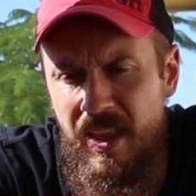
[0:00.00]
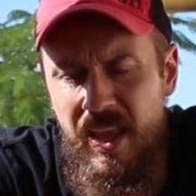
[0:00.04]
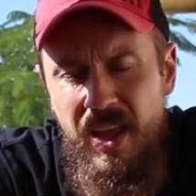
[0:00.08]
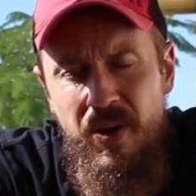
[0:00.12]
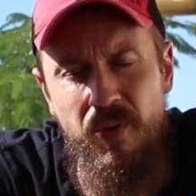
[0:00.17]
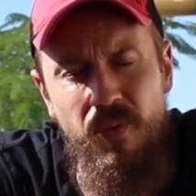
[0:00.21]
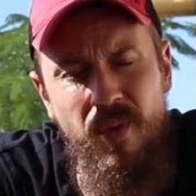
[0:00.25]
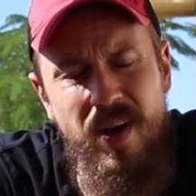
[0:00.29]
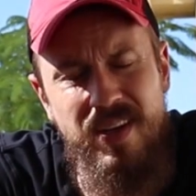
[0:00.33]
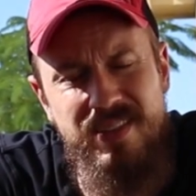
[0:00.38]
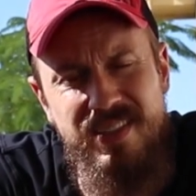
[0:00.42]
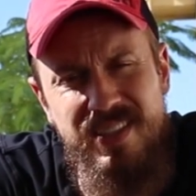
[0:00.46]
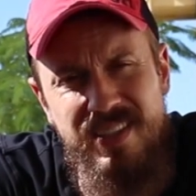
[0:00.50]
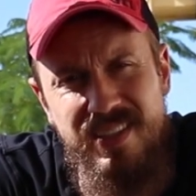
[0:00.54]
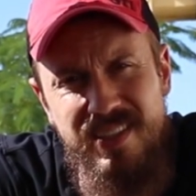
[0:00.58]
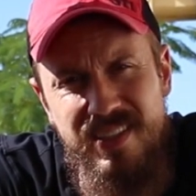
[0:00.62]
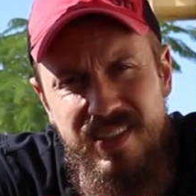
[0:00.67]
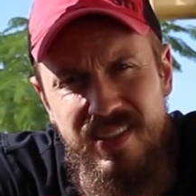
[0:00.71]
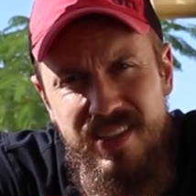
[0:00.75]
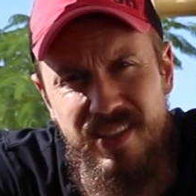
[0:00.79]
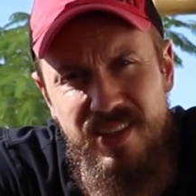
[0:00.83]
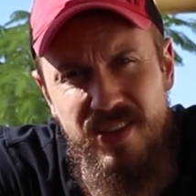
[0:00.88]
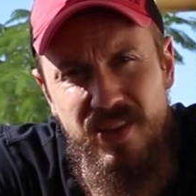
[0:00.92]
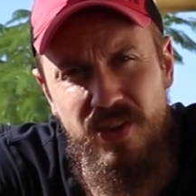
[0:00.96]
it
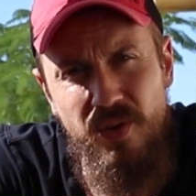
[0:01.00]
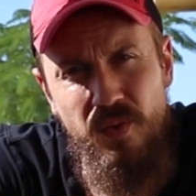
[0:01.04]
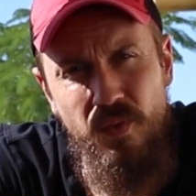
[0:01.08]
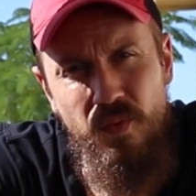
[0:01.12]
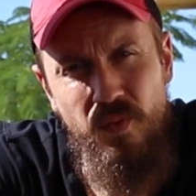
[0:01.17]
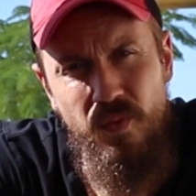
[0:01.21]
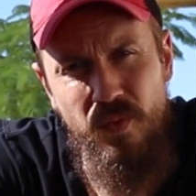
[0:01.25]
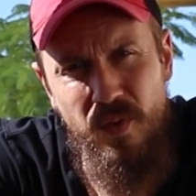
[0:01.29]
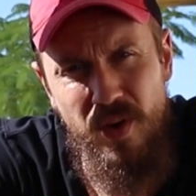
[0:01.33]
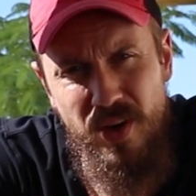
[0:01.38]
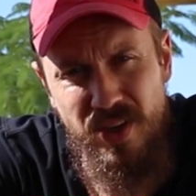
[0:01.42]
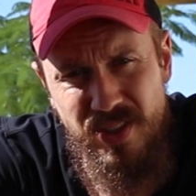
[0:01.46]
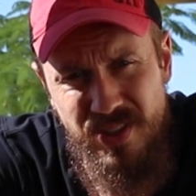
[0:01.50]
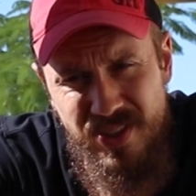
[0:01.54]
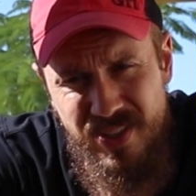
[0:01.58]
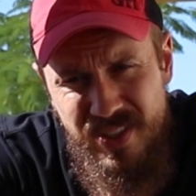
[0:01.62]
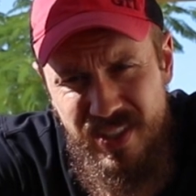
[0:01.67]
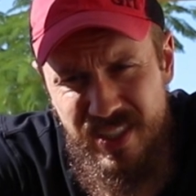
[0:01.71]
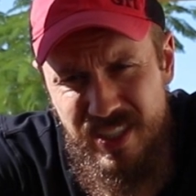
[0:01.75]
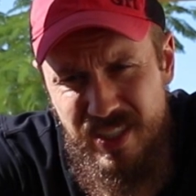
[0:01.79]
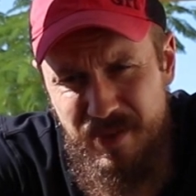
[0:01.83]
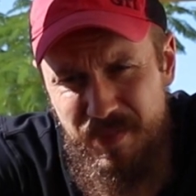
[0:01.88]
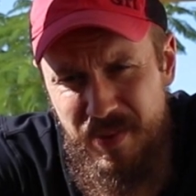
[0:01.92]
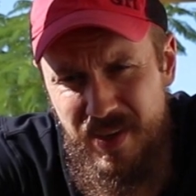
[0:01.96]
wasn't the worst
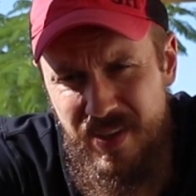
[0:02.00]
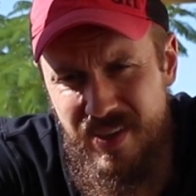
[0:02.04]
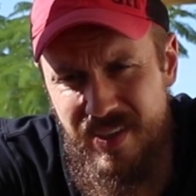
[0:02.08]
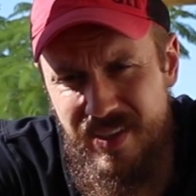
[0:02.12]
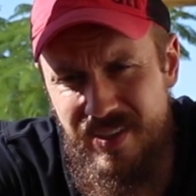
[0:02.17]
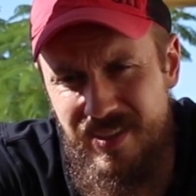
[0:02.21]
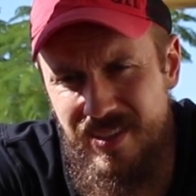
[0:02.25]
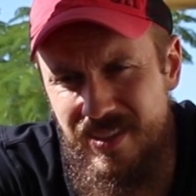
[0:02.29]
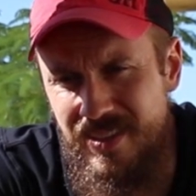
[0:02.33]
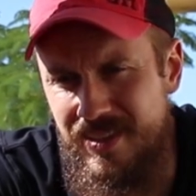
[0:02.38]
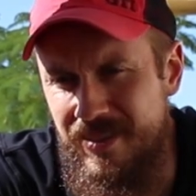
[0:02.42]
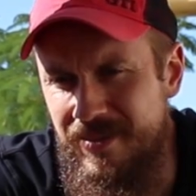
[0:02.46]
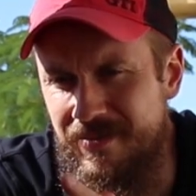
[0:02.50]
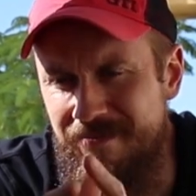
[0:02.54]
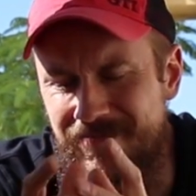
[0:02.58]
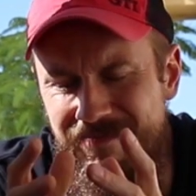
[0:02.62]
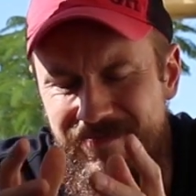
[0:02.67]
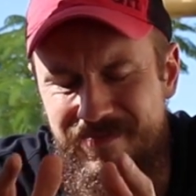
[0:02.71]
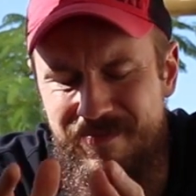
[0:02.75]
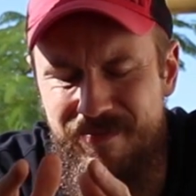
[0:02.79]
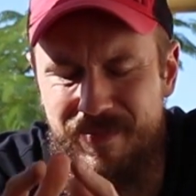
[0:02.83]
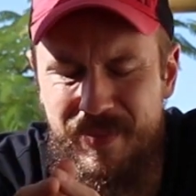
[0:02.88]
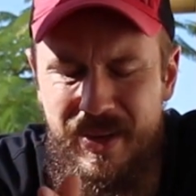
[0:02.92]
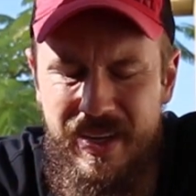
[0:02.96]
experience,
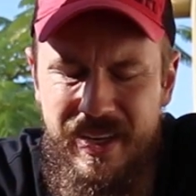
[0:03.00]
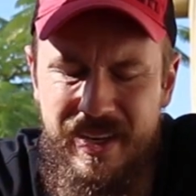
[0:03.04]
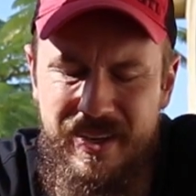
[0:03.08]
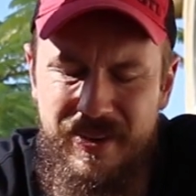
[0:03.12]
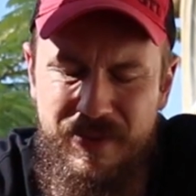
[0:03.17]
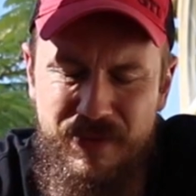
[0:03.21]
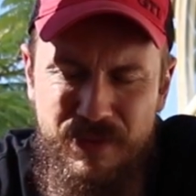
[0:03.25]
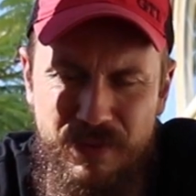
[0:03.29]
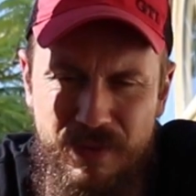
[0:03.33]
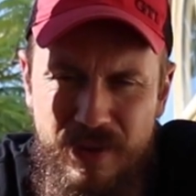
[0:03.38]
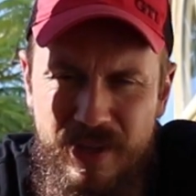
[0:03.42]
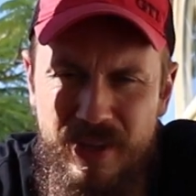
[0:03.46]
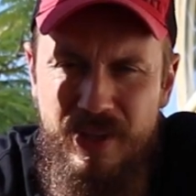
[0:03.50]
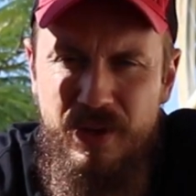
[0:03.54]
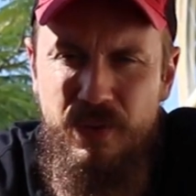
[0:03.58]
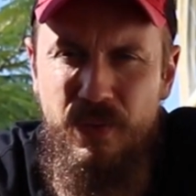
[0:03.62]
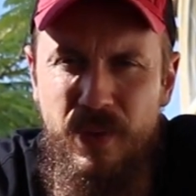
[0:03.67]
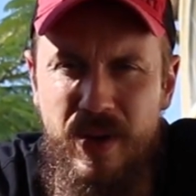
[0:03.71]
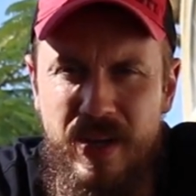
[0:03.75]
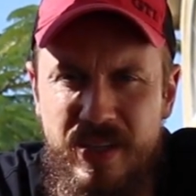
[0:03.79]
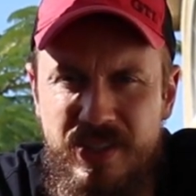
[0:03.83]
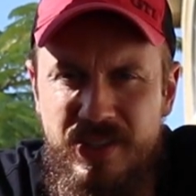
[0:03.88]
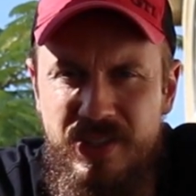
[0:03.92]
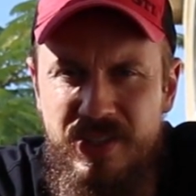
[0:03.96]
but really
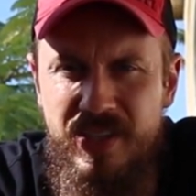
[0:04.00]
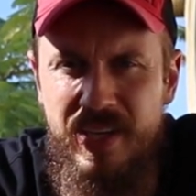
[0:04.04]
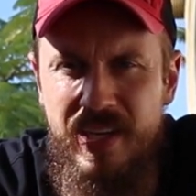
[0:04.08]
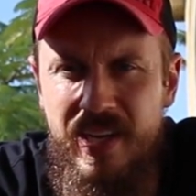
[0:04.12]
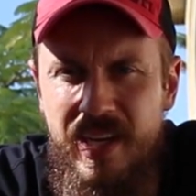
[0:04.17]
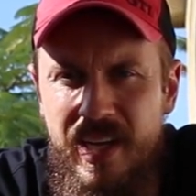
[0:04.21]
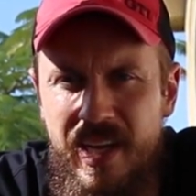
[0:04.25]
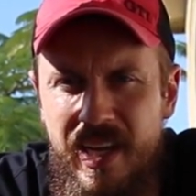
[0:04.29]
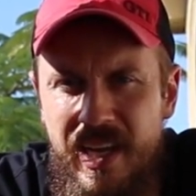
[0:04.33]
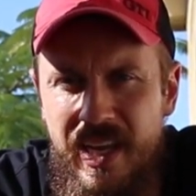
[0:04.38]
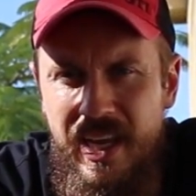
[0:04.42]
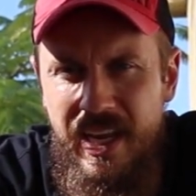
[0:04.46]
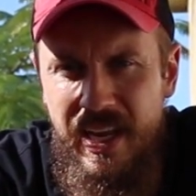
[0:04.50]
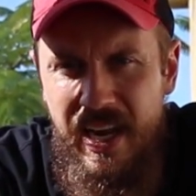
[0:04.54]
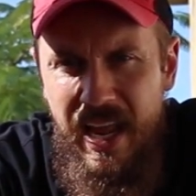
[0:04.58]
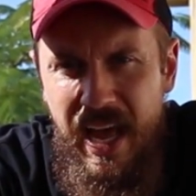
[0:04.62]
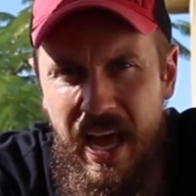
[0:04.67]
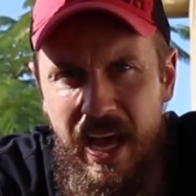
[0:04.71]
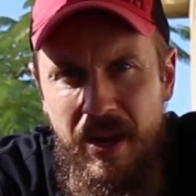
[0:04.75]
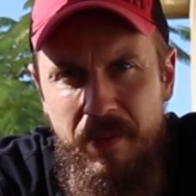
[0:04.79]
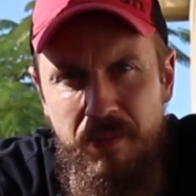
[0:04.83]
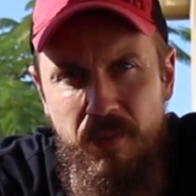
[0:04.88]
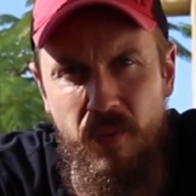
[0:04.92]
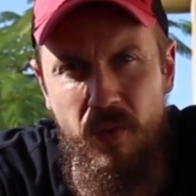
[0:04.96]
wish it
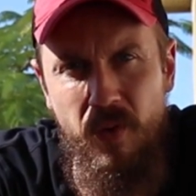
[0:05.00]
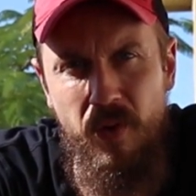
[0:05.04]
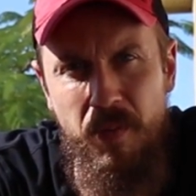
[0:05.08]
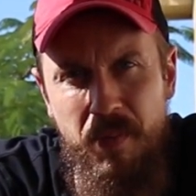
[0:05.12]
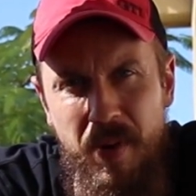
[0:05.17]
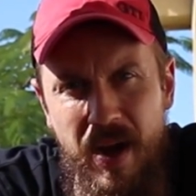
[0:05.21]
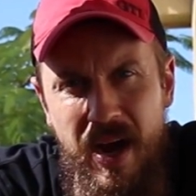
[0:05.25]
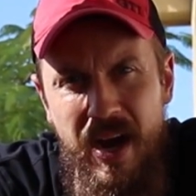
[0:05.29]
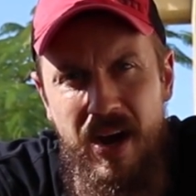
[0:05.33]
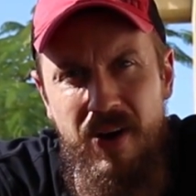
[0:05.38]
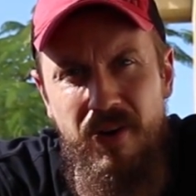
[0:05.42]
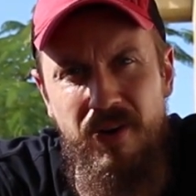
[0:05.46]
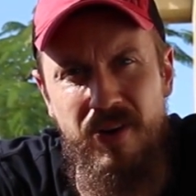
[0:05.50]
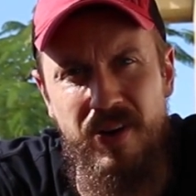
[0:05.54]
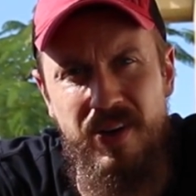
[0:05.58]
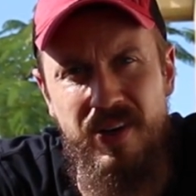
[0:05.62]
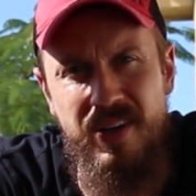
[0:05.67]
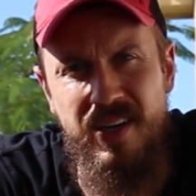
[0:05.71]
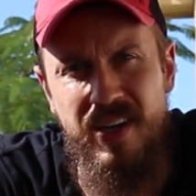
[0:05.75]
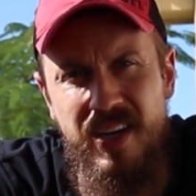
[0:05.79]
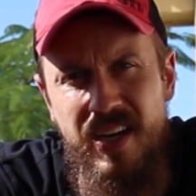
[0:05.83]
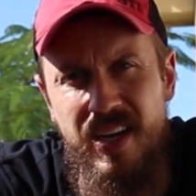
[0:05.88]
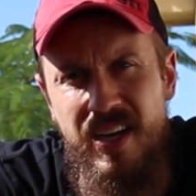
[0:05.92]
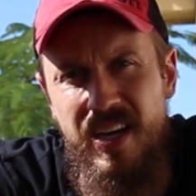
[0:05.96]
had more power.